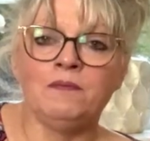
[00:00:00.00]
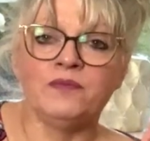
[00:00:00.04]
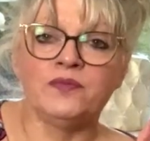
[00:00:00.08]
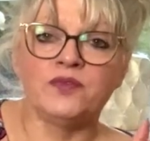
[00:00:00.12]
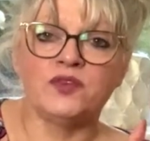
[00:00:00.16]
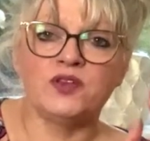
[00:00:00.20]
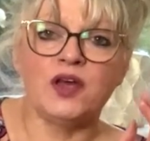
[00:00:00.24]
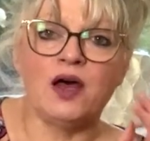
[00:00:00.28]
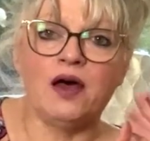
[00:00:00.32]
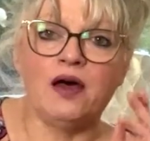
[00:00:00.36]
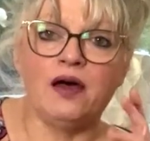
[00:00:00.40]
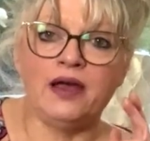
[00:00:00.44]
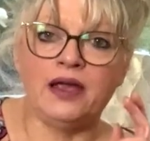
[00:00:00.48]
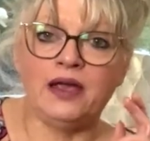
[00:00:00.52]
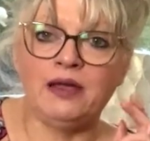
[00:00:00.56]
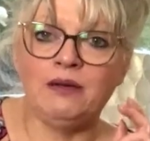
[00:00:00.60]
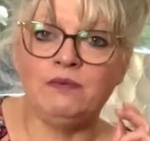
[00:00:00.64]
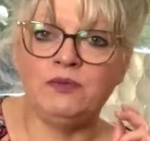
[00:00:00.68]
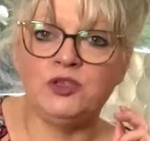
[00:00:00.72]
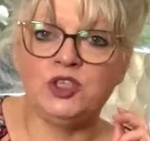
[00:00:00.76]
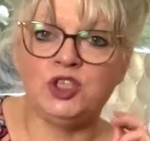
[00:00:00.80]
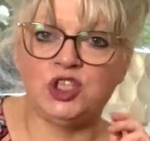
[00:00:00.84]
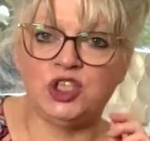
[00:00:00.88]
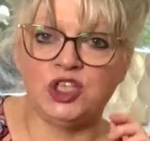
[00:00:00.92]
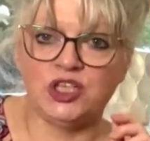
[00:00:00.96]

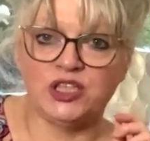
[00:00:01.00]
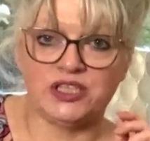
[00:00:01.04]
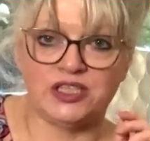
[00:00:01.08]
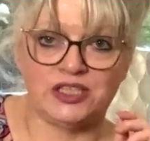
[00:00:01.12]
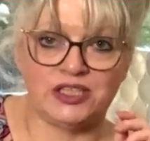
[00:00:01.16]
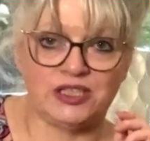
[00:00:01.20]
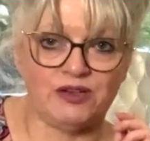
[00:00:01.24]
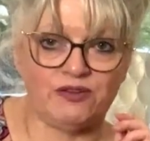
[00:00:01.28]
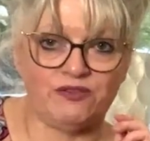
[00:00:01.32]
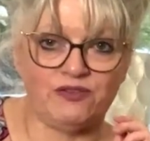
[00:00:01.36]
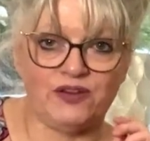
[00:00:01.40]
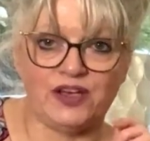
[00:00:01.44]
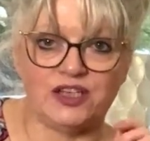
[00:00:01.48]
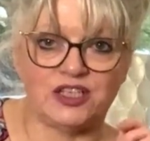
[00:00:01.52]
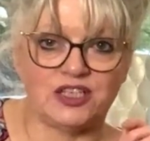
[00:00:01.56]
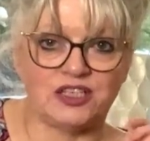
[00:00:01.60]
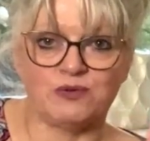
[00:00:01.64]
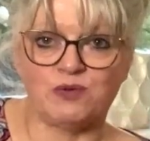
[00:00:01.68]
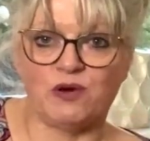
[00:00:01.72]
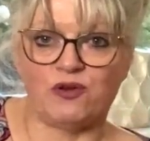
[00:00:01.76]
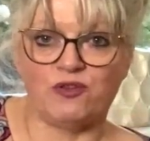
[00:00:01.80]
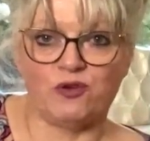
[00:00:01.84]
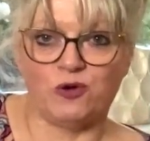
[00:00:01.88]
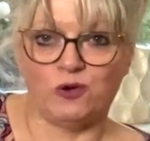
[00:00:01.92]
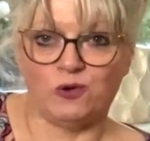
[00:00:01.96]
time just vanishes,
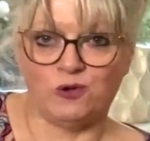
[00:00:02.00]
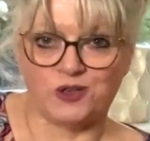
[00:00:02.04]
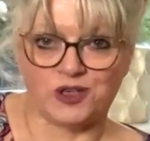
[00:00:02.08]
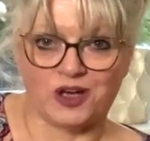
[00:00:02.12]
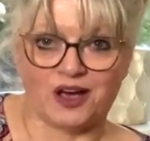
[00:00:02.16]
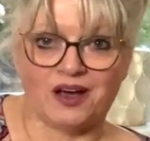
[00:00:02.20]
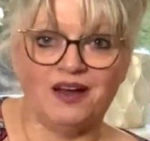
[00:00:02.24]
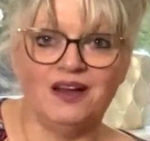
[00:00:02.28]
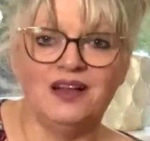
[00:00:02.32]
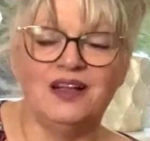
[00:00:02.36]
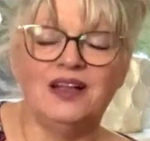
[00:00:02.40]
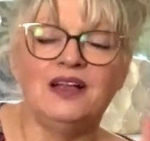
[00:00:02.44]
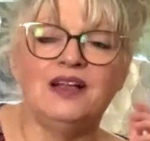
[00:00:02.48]
what I've called her.